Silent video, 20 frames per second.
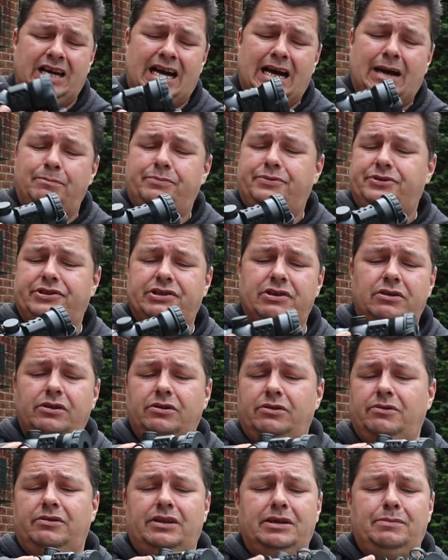
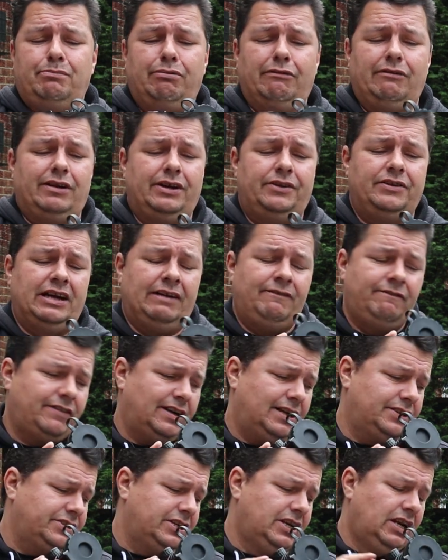Absolutely brilliant. In
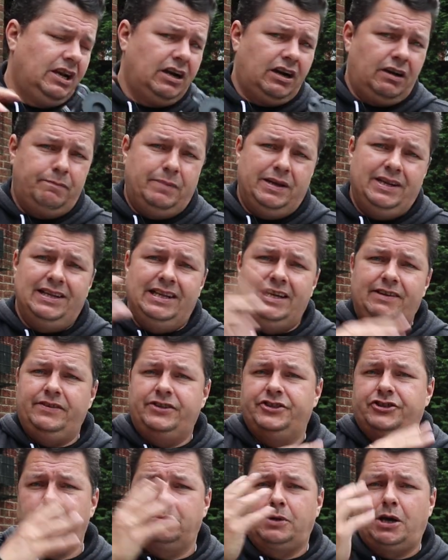fact, I've been
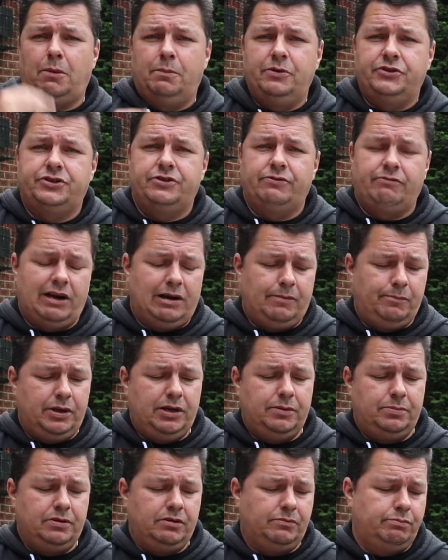leaving some comments around.
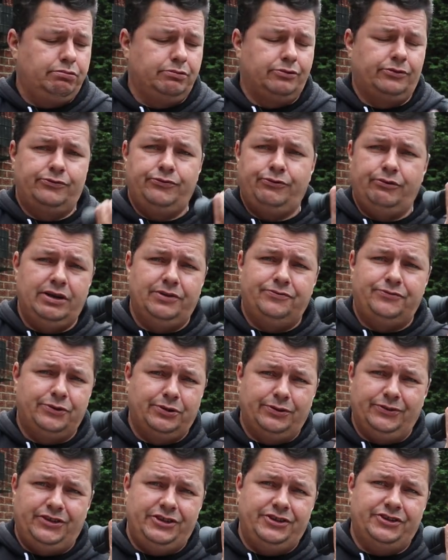People have brought three or
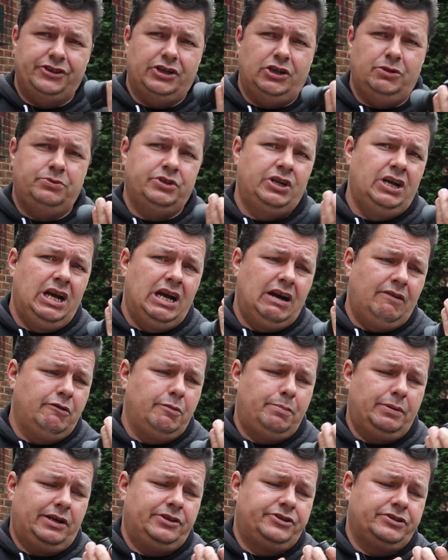four of these scopes and
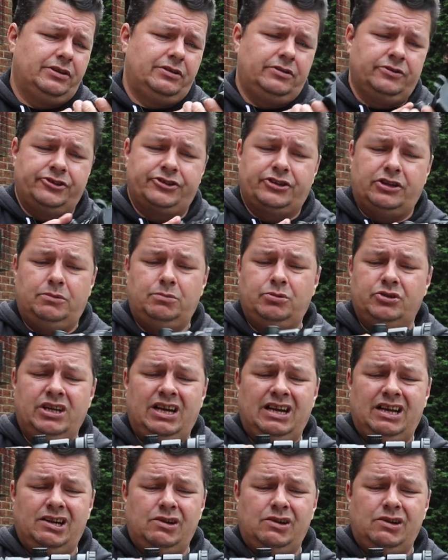replaced a lot of the scopes.